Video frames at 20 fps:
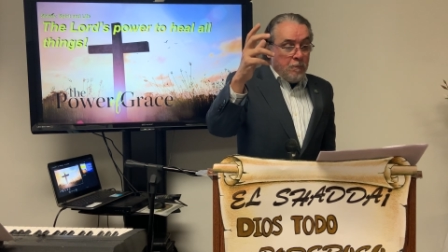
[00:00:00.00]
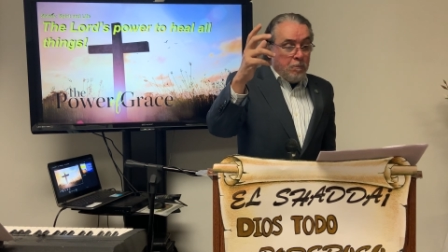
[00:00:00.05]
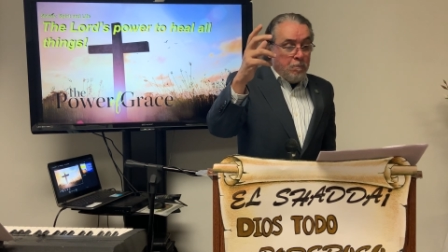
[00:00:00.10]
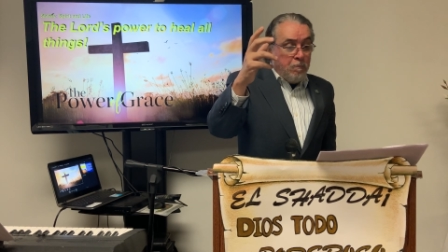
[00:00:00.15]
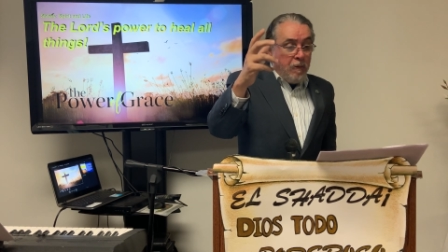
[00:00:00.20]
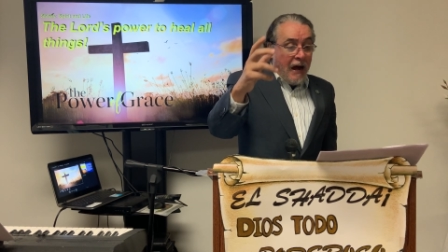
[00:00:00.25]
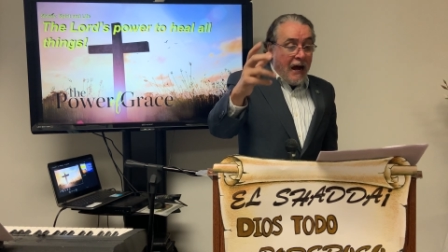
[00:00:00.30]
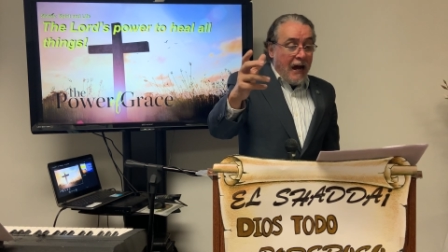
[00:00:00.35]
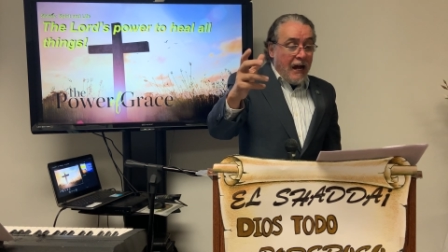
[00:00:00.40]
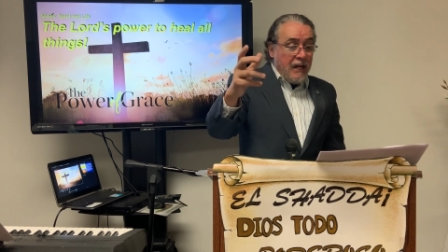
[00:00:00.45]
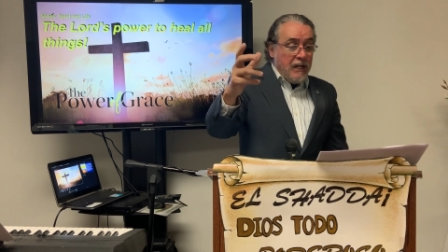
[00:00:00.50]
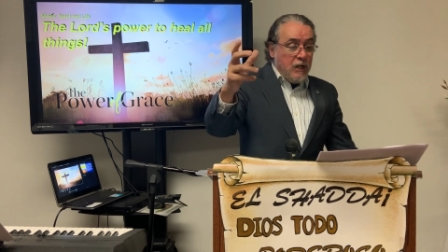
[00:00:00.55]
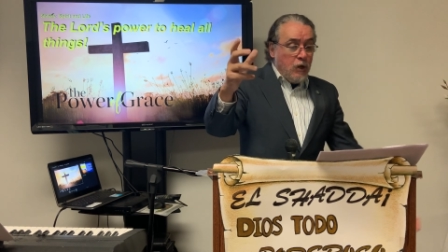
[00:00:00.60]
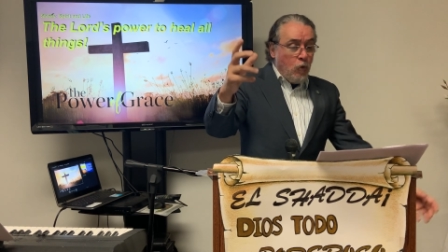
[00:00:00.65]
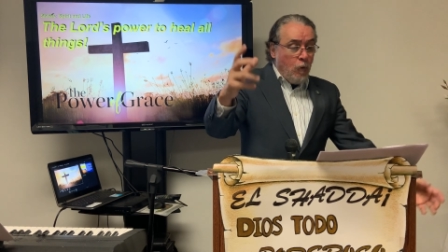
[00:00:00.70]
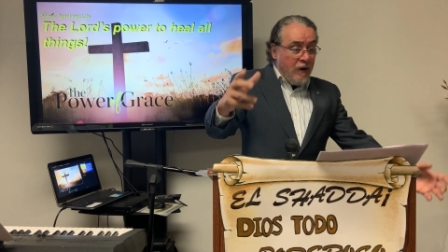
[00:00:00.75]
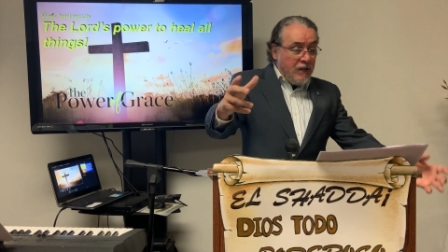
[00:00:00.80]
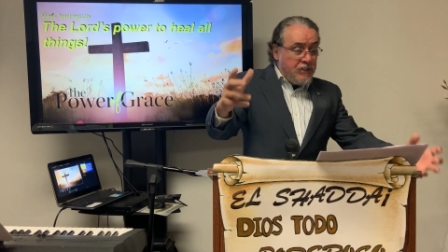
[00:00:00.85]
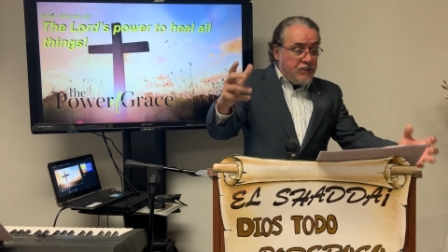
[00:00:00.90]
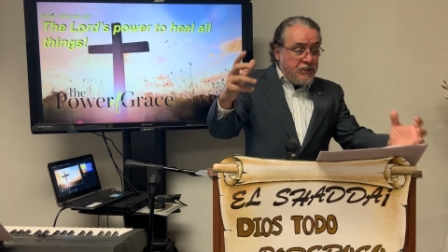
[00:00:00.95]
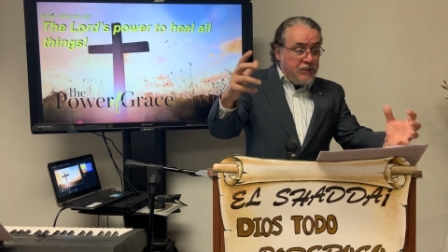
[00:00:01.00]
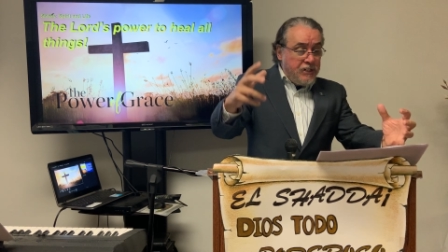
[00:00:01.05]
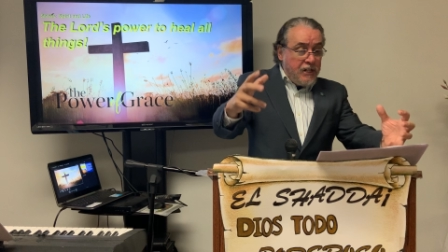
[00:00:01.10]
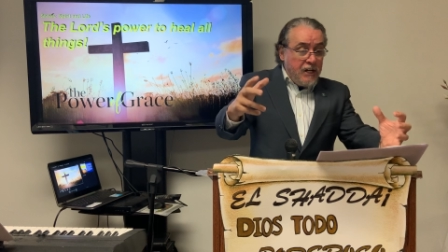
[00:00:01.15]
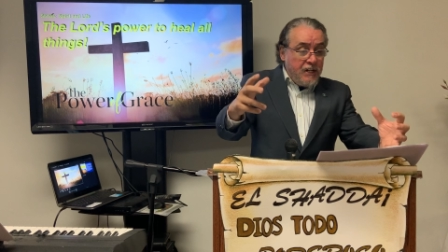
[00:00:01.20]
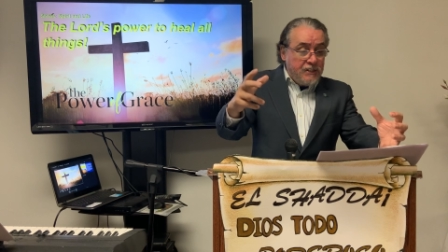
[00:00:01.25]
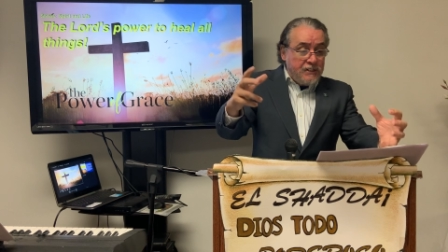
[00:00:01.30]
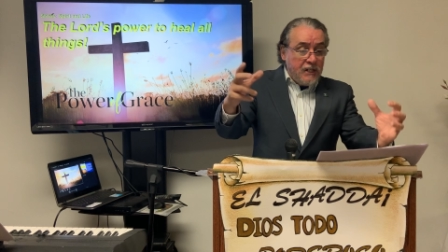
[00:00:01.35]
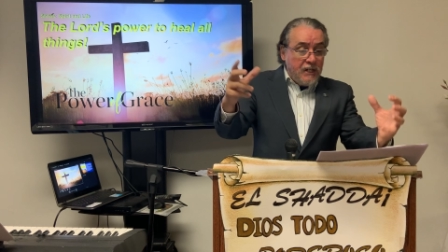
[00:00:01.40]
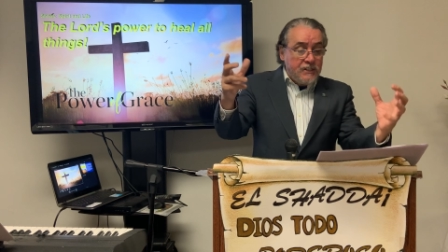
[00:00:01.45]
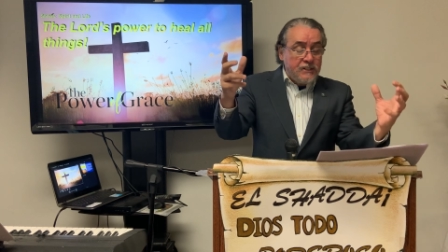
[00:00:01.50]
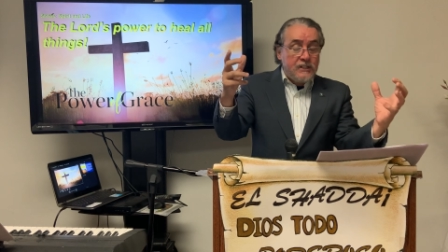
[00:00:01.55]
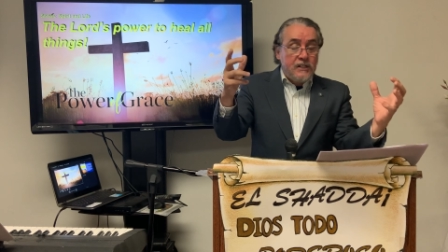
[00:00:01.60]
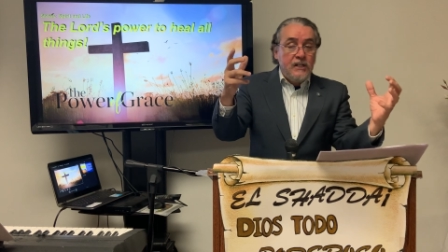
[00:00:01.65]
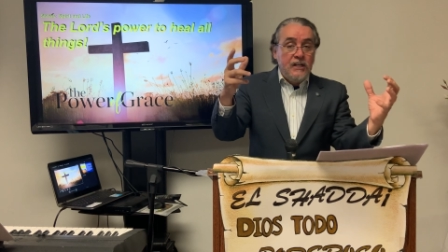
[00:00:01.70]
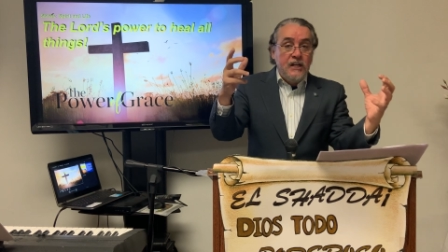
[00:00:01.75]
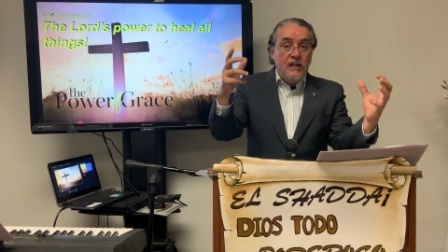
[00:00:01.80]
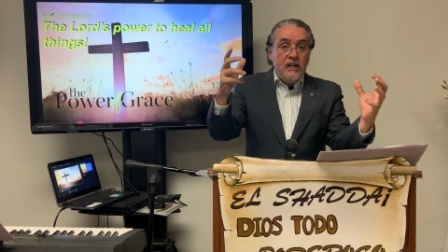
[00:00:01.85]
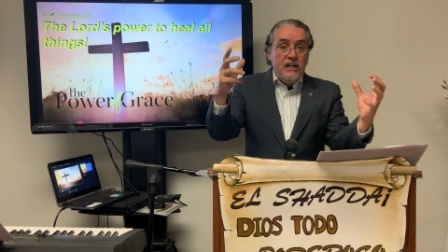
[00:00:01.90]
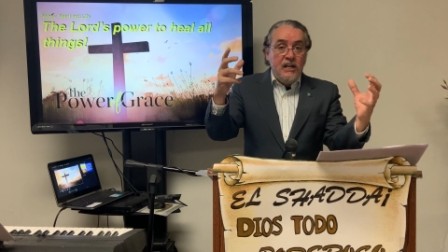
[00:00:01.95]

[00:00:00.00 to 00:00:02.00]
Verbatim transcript: by which Jesus